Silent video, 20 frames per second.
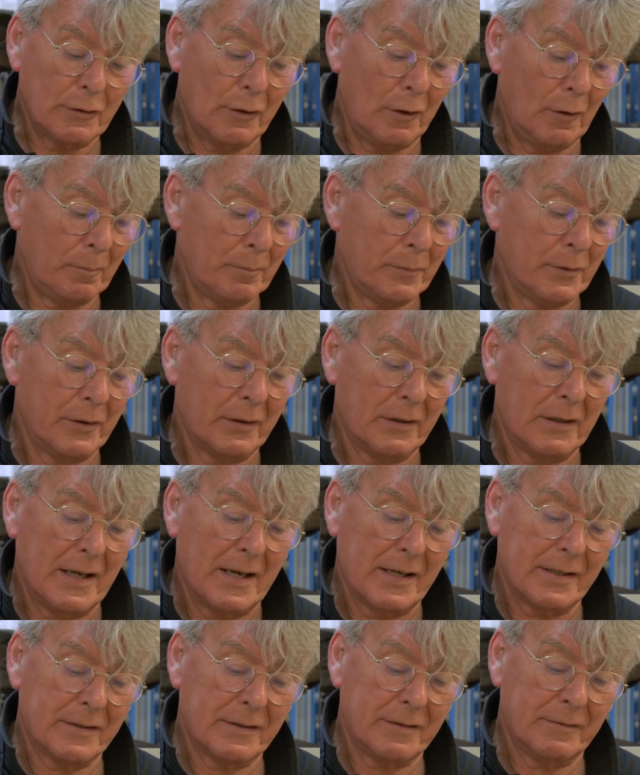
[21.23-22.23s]
Altberg
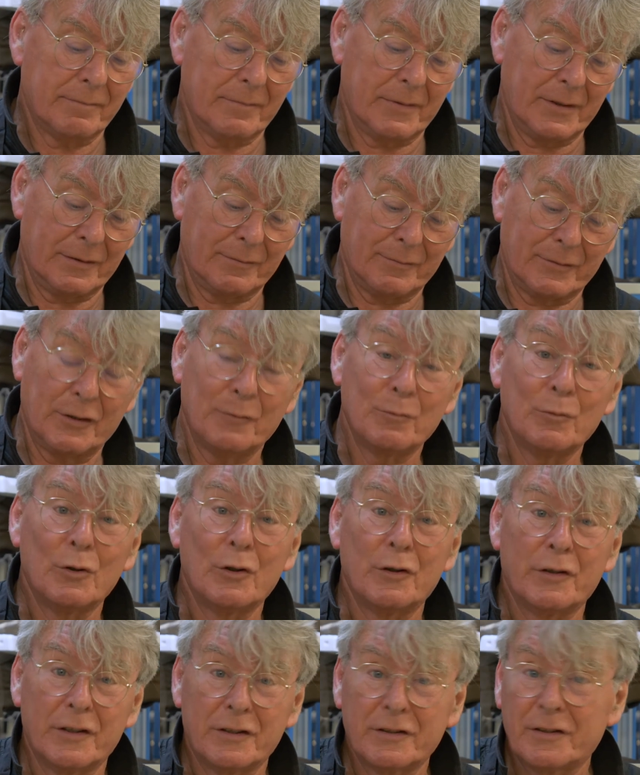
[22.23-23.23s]
last. It's in
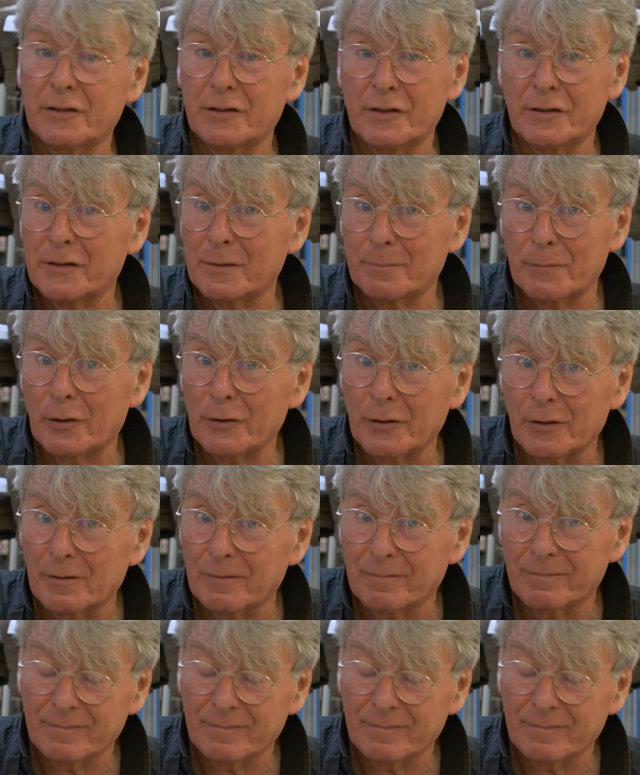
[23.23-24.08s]
wood. This is the model.